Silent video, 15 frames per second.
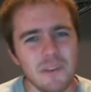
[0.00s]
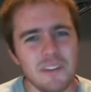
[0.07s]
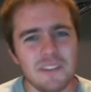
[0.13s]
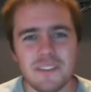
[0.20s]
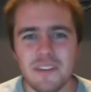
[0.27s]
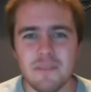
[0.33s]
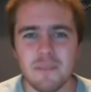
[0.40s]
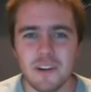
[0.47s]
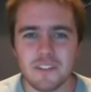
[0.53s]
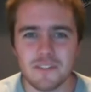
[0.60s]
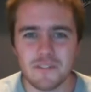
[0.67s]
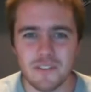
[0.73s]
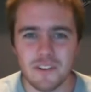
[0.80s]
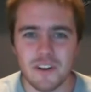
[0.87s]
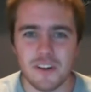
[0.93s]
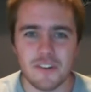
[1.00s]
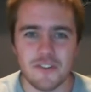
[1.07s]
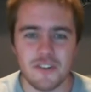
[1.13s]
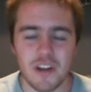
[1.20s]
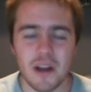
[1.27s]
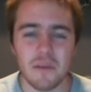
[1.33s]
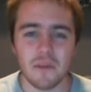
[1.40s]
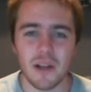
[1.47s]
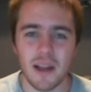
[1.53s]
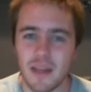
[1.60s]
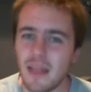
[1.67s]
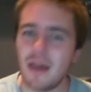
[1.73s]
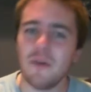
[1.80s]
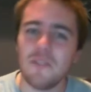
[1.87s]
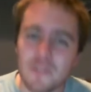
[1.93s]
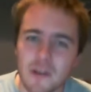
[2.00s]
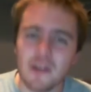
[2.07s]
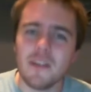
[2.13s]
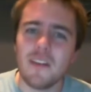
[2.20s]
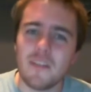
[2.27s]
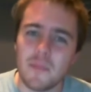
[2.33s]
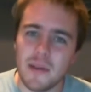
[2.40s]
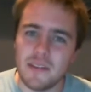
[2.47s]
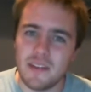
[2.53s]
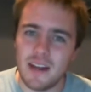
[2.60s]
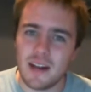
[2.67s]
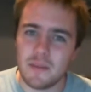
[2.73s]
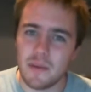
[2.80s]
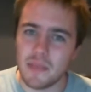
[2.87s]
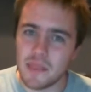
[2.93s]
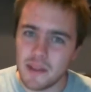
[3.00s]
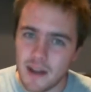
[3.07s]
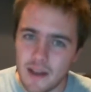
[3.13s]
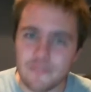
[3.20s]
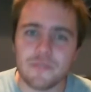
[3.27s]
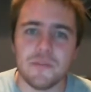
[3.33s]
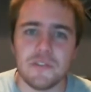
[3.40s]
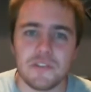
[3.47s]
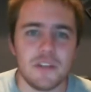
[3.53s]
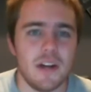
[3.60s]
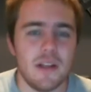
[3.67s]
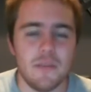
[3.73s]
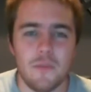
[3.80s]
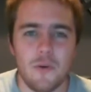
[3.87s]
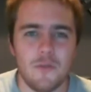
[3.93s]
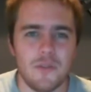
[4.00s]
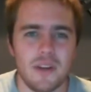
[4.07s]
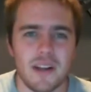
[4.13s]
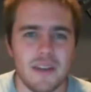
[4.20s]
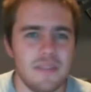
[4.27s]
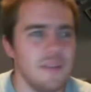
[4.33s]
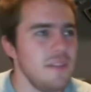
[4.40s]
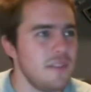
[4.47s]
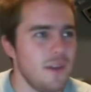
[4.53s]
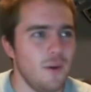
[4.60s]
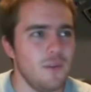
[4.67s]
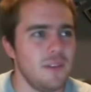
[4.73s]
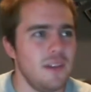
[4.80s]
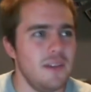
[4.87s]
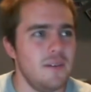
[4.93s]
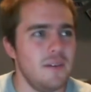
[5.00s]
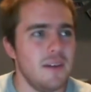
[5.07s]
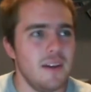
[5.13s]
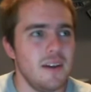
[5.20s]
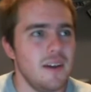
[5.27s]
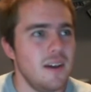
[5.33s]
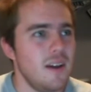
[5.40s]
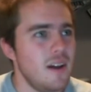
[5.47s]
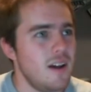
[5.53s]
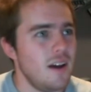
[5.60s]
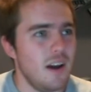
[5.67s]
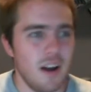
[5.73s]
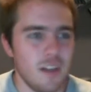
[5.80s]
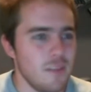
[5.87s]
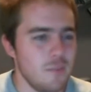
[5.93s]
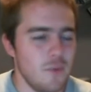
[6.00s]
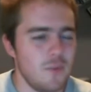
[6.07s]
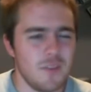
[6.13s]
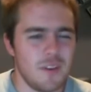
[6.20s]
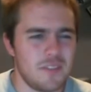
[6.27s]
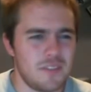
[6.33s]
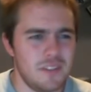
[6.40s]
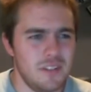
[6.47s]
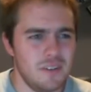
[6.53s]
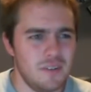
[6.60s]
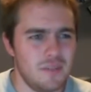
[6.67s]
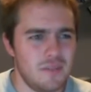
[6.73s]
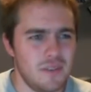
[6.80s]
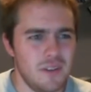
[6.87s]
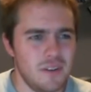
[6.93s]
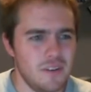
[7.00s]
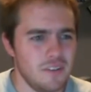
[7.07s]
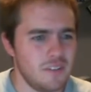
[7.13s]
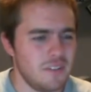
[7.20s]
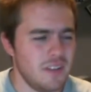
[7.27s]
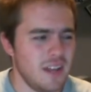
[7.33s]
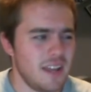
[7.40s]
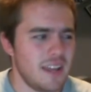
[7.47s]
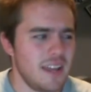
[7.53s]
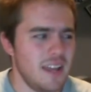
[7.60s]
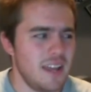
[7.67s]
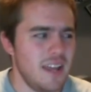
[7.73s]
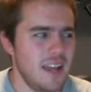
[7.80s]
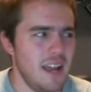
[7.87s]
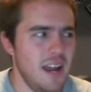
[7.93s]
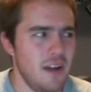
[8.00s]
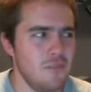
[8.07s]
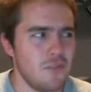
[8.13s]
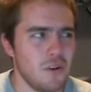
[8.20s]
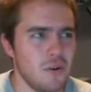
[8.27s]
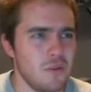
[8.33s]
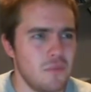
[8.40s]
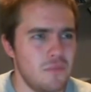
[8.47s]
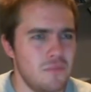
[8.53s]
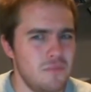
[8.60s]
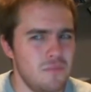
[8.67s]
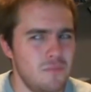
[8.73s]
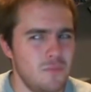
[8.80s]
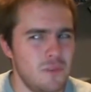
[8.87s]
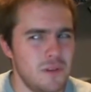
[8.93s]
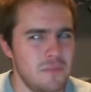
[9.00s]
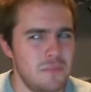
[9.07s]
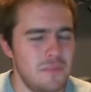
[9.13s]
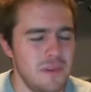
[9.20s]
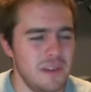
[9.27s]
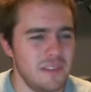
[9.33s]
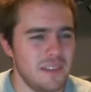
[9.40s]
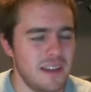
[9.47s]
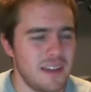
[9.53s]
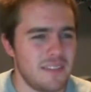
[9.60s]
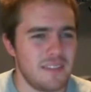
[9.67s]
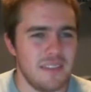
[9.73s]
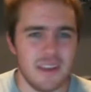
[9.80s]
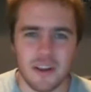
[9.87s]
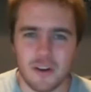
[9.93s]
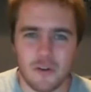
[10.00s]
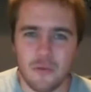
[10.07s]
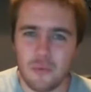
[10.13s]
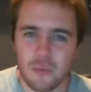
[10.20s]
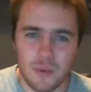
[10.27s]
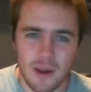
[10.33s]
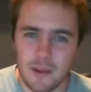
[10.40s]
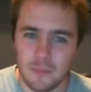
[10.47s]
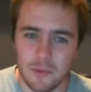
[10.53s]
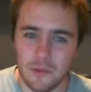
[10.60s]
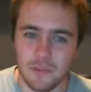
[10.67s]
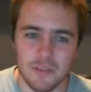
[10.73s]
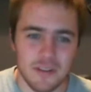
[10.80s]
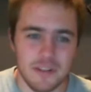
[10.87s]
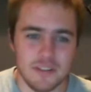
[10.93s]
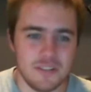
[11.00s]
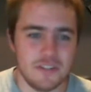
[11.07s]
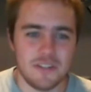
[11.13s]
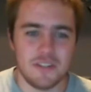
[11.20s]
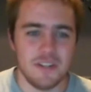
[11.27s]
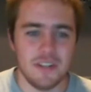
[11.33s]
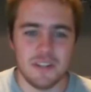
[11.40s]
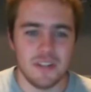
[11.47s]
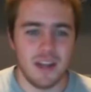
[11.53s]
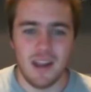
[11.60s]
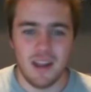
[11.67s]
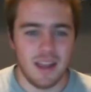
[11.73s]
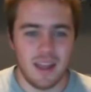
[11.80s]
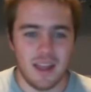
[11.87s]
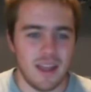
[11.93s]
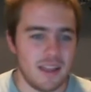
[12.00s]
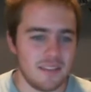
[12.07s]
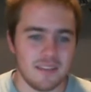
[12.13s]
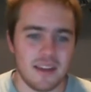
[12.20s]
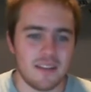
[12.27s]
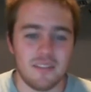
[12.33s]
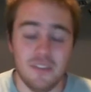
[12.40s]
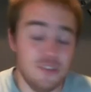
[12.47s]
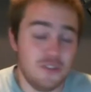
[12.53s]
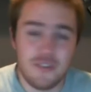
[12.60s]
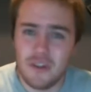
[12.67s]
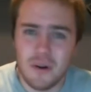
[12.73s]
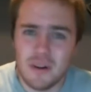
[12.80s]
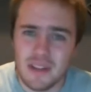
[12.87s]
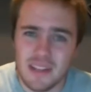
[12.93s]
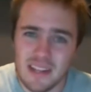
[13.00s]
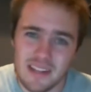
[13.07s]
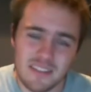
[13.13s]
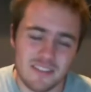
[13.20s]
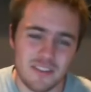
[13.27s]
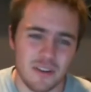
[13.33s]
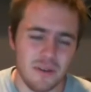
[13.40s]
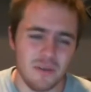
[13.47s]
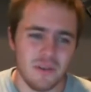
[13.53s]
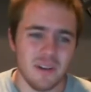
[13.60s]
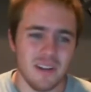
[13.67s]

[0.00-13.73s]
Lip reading: seen much of her in general. I was talking to my dad about that after we saw the movie, and I think the only other movie I've seen her in theaters, like, ever would be, like, The Incredibles, and she's not exactly shown in it, so